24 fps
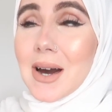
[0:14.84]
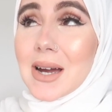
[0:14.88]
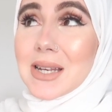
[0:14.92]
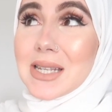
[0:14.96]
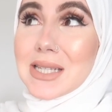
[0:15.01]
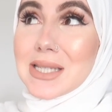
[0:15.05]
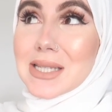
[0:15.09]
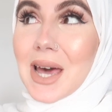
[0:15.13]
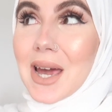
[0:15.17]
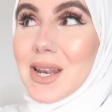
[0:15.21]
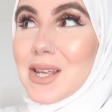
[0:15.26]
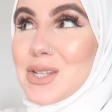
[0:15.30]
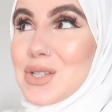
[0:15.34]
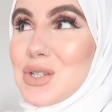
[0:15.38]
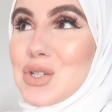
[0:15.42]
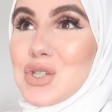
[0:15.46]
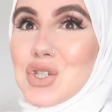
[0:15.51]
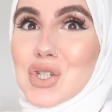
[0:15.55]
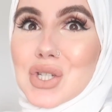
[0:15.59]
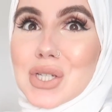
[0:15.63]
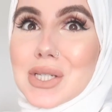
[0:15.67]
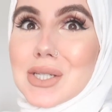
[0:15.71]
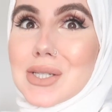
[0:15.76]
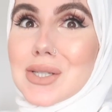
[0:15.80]
I decided to
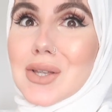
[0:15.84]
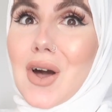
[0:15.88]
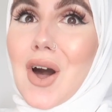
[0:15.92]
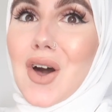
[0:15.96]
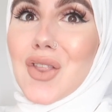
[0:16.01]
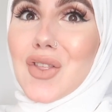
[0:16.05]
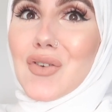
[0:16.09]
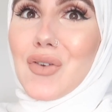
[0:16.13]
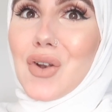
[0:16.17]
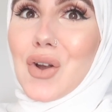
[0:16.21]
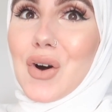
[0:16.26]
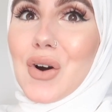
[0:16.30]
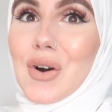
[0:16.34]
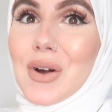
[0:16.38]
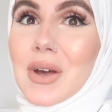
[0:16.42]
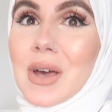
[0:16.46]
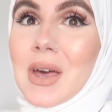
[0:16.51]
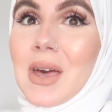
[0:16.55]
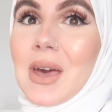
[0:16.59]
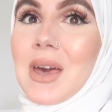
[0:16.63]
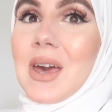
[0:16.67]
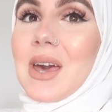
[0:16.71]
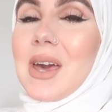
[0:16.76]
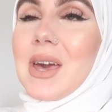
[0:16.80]
just start the vlog
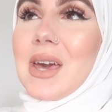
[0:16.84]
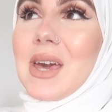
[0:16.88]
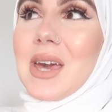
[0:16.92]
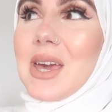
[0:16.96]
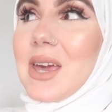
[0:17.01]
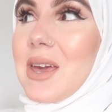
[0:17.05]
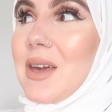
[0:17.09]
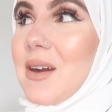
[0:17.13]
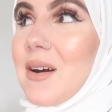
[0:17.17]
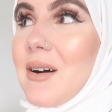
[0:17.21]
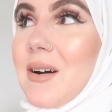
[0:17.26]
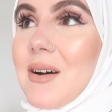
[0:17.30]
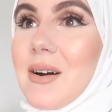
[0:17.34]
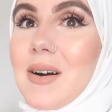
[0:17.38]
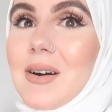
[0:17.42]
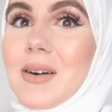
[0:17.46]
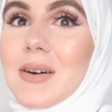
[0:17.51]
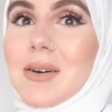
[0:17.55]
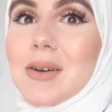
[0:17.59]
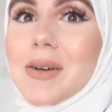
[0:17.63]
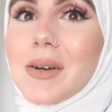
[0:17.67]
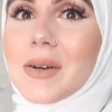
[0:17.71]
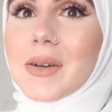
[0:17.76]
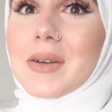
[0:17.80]
here
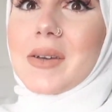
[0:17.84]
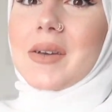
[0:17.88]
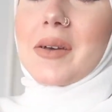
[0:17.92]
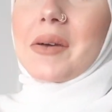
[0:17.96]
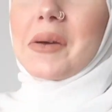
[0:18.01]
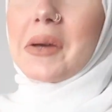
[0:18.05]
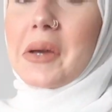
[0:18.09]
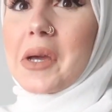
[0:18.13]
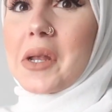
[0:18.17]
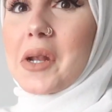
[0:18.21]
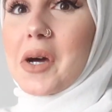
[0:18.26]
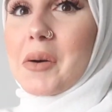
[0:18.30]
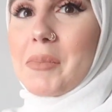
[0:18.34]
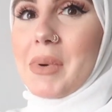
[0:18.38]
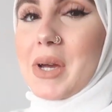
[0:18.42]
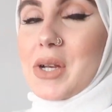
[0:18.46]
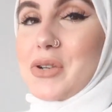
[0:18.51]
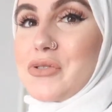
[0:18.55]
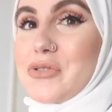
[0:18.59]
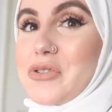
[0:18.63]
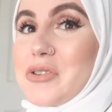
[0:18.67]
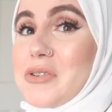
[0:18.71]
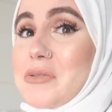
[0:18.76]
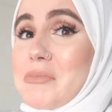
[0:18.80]
in our
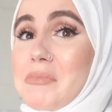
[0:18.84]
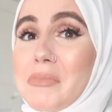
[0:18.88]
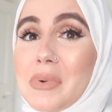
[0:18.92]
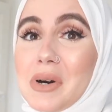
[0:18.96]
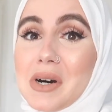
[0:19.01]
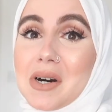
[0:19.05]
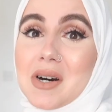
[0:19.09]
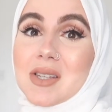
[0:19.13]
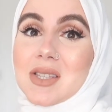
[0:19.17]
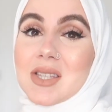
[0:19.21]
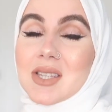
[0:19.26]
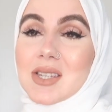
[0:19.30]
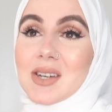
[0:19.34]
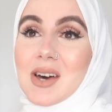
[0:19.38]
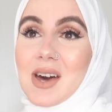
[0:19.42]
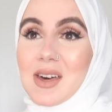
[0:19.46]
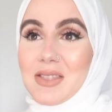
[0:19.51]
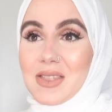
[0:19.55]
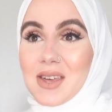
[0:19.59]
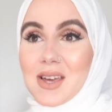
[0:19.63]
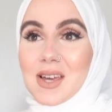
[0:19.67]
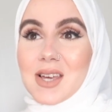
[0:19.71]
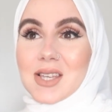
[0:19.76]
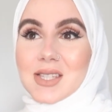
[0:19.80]
bedroom, but I
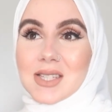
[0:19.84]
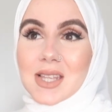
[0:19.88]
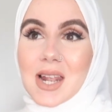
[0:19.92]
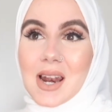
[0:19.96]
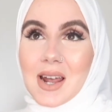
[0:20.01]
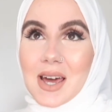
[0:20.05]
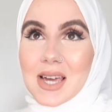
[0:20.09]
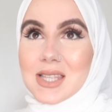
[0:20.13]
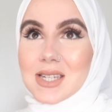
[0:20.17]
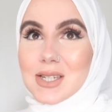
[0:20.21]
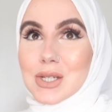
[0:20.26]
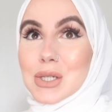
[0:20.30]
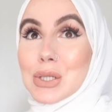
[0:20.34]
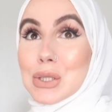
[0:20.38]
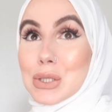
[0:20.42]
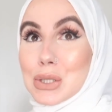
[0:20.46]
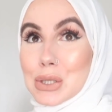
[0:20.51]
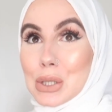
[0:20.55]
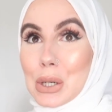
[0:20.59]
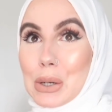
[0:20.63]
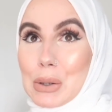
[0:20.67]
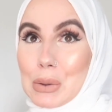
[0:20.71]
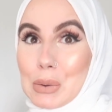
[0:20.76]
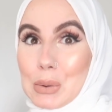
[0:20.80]
think it's the lighting is
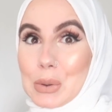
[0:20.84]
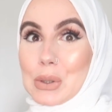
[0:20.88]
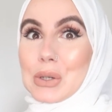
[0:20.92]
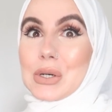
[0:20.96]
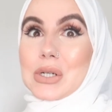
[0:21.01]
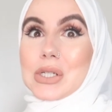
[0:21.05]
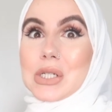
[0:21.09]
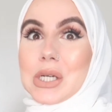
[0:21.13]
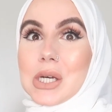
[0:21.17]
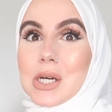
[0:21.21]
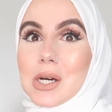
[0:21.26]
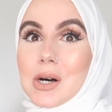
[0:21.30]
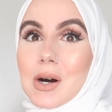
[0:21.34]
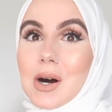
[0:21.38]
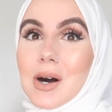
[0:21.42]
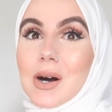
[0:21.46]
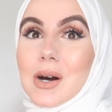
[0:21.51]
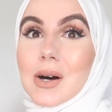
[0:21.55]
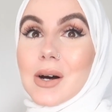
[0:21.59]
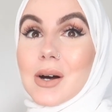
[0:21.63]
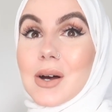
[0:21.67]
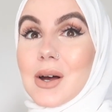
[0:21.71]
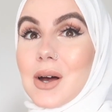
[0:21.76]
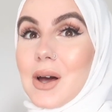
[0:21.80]
so good
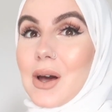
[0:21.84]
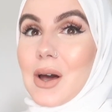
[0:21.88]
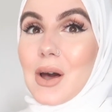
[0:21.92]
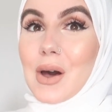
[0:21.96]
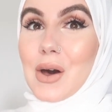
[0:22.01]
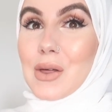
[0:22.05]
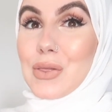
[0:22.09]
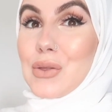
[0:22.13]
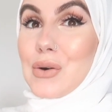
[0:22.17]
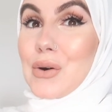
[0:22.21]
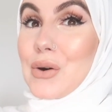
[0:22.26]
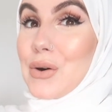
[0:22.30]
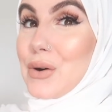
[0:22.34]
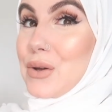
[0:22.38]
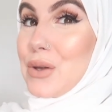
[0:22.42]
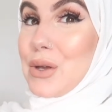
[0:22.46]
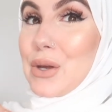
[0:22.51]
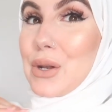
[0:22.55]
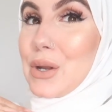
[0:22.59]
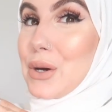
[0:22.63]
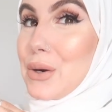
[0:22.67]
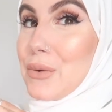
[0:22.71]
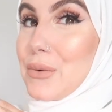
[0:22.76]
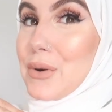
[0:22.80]
here. I thought,
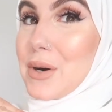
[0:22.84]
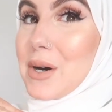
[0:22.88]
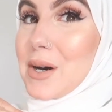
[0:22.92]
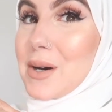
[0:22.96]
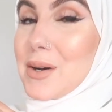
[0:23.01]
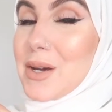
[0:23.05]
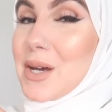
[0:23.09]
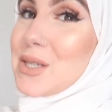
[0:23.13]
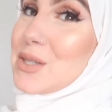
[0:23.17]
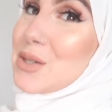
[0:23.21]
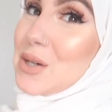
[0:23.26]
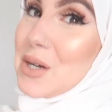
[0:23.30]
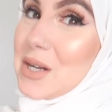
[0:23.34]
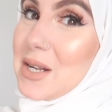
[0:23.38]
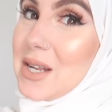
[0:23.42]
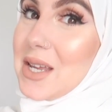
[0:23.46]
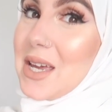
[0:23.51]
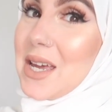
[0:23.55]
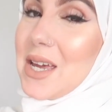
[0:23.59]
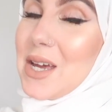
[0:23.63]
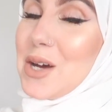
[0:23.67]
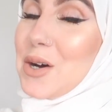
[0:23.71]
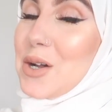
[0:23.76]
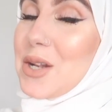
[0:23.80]
you know what, it's
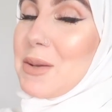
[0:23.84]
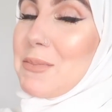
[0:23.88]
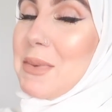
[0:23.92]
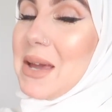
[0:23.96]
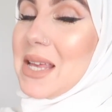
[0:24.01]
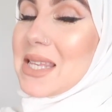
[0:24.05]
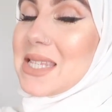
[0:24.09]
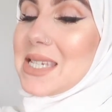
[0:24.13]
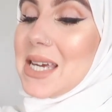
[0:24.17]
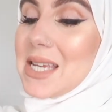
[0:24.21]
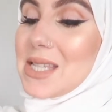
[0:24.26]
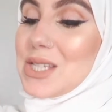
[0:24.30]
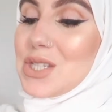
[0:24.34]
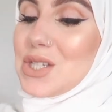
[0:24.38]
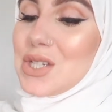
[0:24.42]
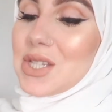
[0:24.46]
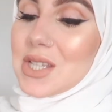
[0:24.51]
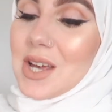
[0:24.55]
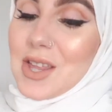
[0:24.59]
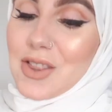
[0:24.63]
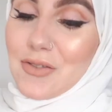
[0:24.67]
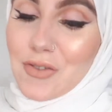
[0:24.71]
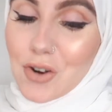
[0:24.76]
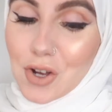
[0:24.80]
only it only made sense to
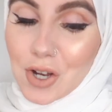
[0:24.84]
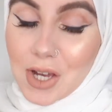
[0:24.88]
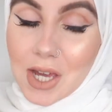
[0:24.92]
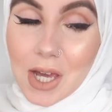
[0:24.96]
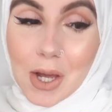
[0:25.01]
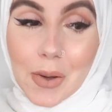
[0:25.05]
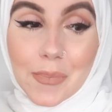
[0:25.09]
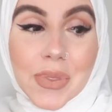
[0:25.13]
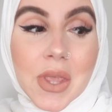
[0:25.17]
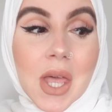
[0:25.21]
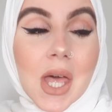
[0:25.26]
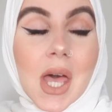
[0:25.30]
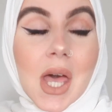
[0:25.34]
start the vlog here.